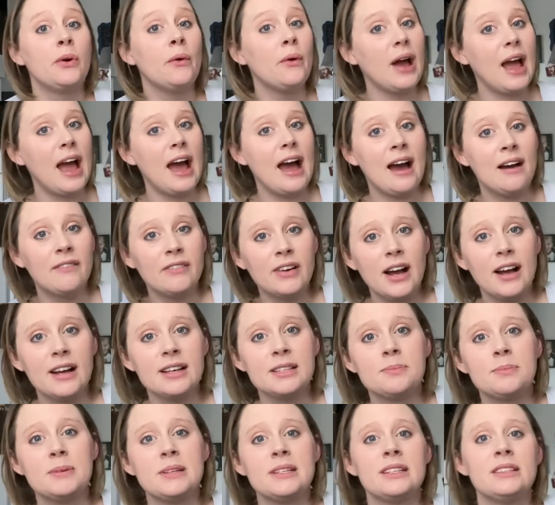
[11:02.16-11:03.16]
have a
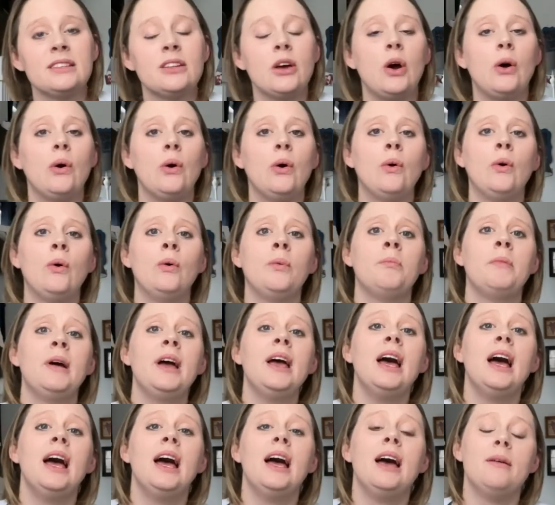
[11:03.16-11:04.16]
husband in the home.
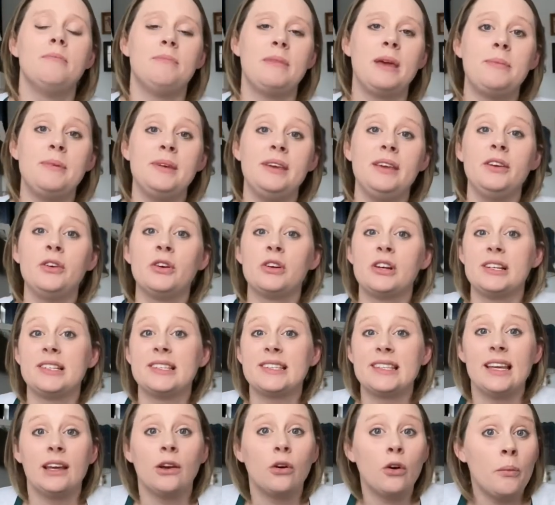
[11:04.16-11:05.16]
Maybe you're a
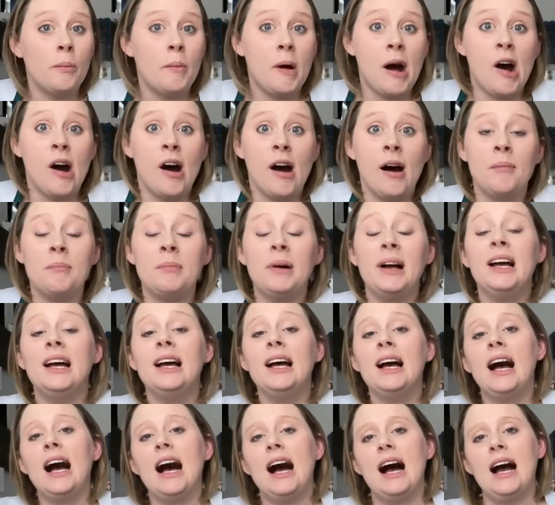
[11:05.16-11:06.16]
single mom.
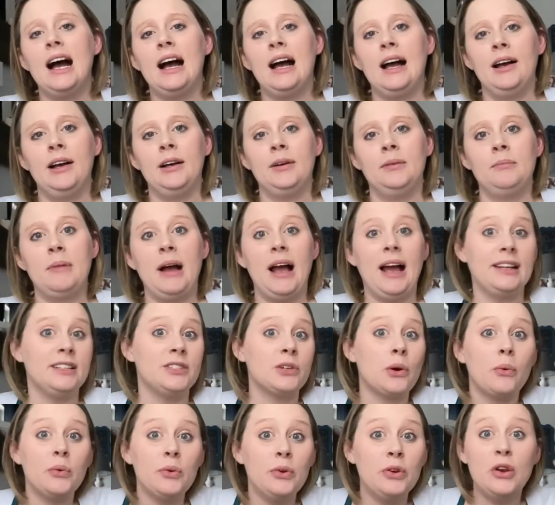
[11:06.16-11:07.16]
Um, I
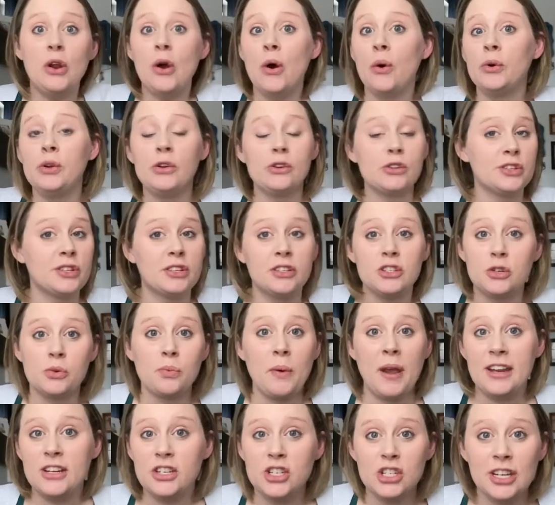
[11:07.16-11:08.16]
don't know your
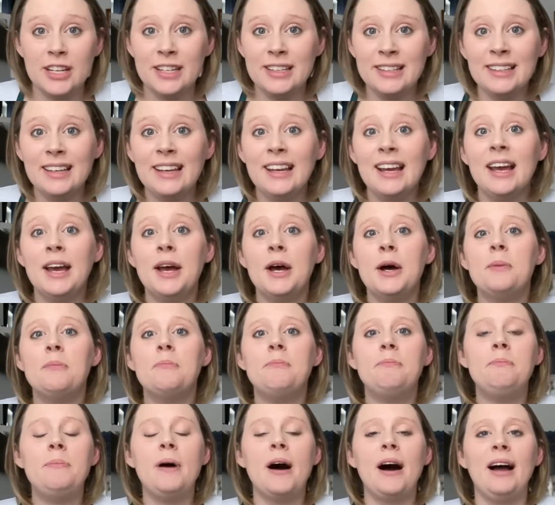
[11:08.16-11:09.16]
situation,
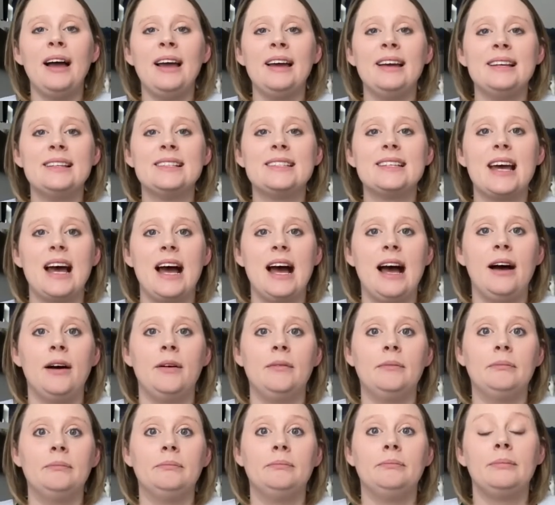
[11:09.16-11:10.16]
but
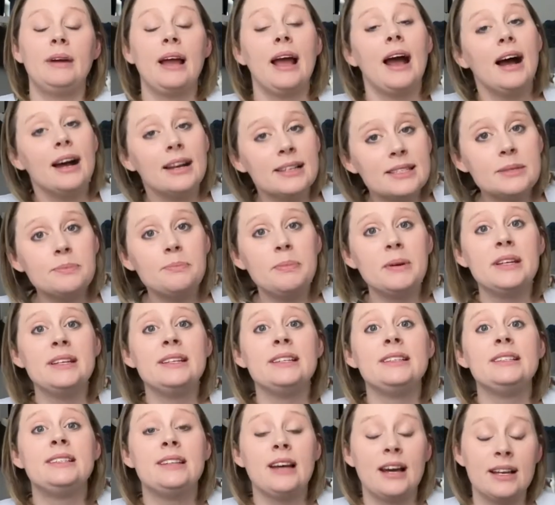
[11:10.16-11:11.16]
um, my
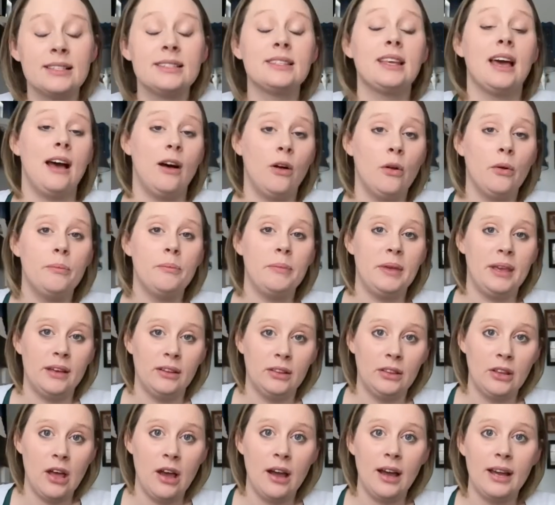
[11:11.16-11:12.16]
husband does help me a
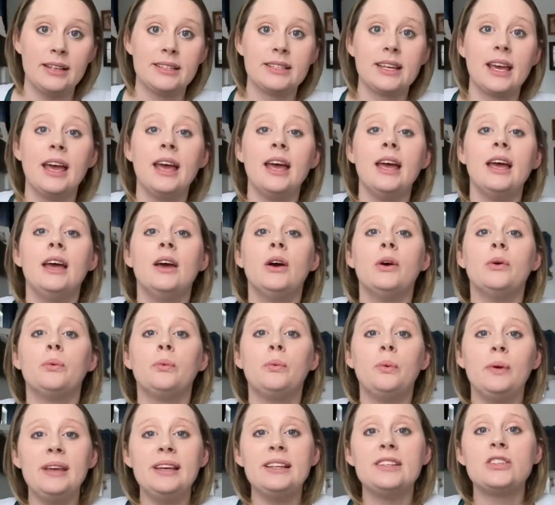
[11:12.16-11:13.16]
lot.
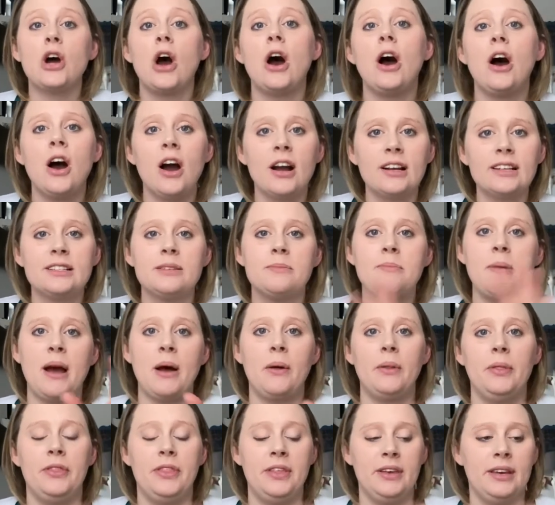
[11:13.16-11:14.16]
We talked
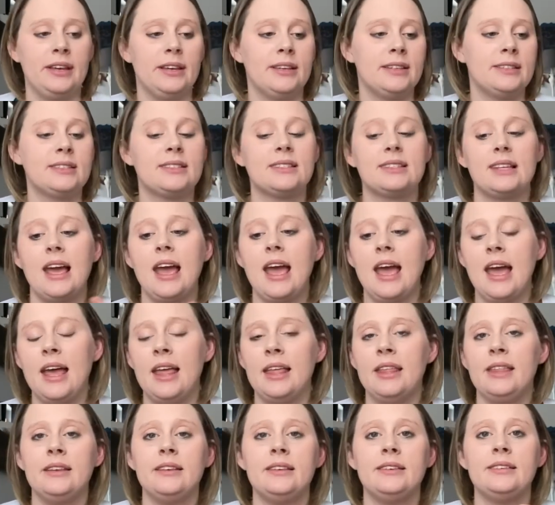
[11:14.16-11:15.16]
about this,
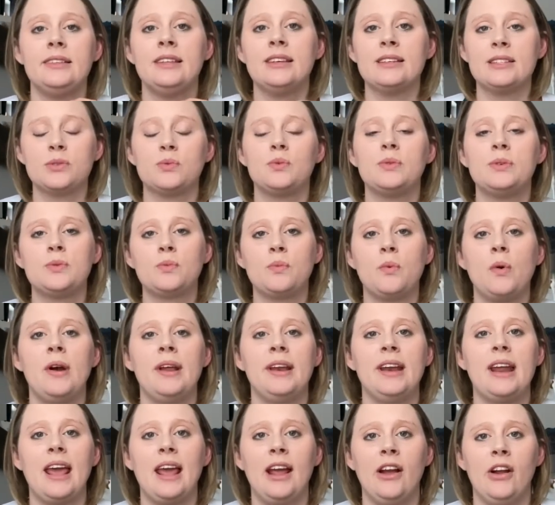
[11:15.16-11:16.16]
and this was
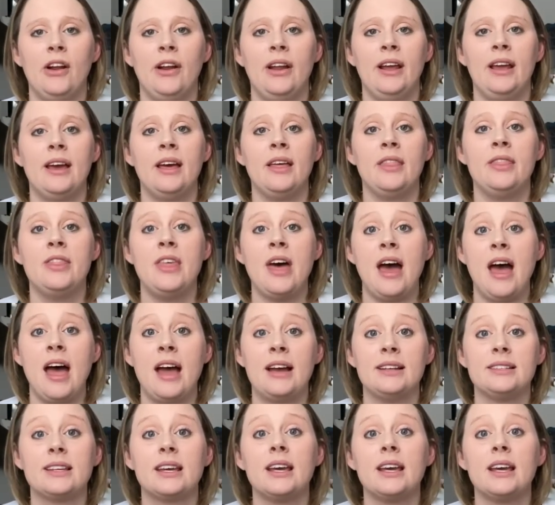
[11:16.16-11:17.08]
one area that